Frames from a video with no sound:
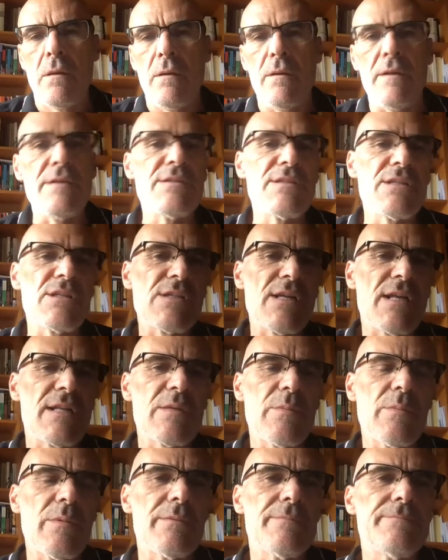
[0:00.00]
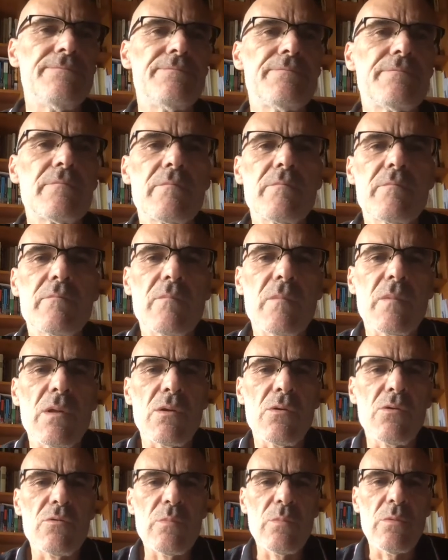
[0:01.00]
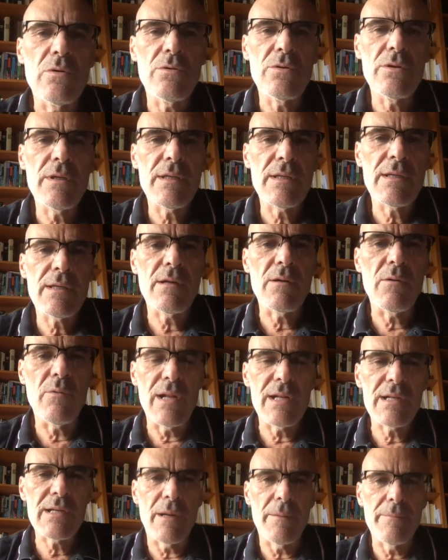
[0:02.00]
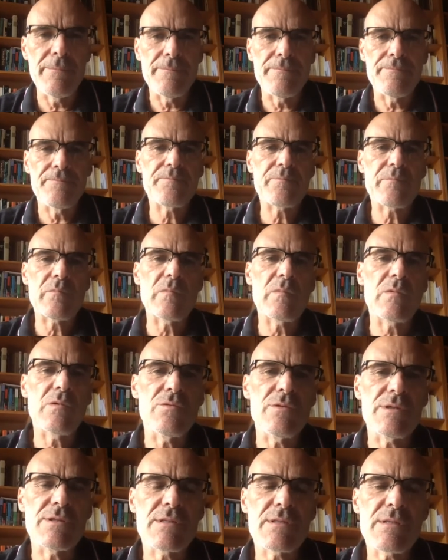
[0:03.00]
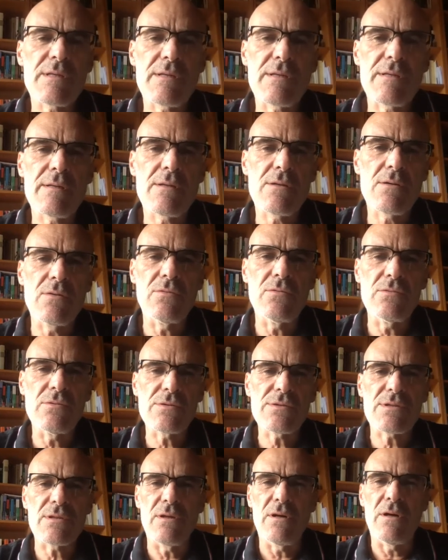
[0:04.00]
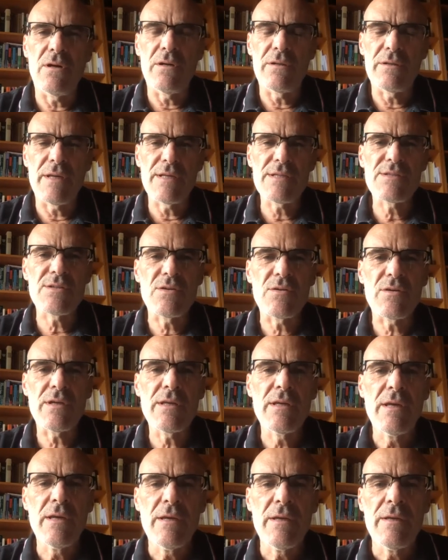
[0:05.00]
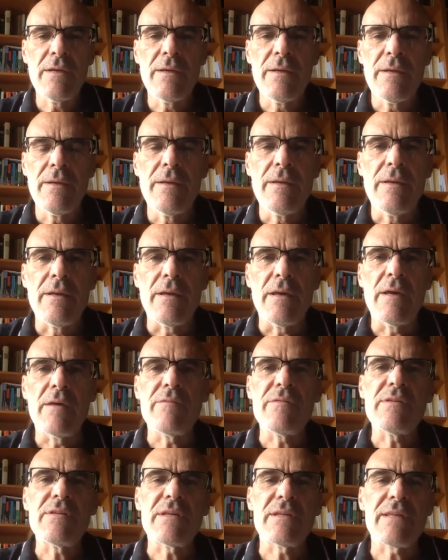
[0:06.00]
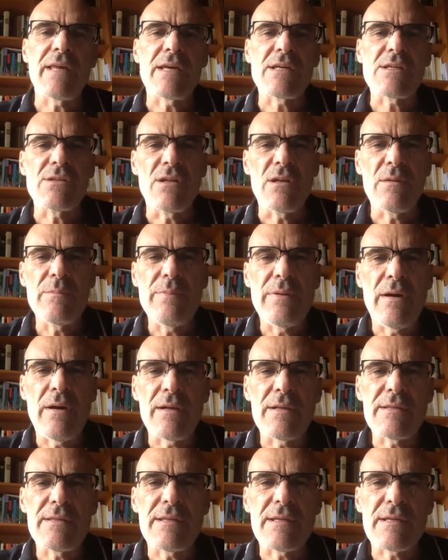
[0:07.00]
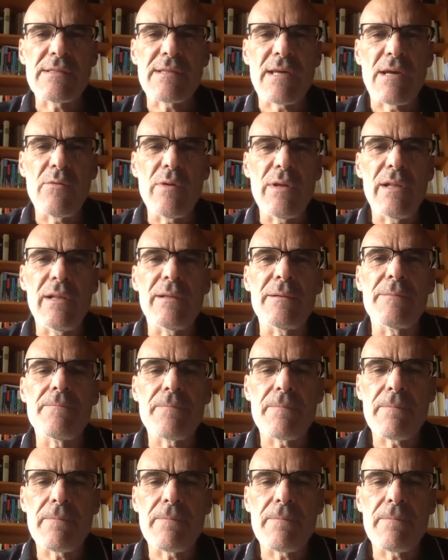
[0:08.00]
Ladies and gentlemen, good morning. Welcome to this course on history of international politics. I will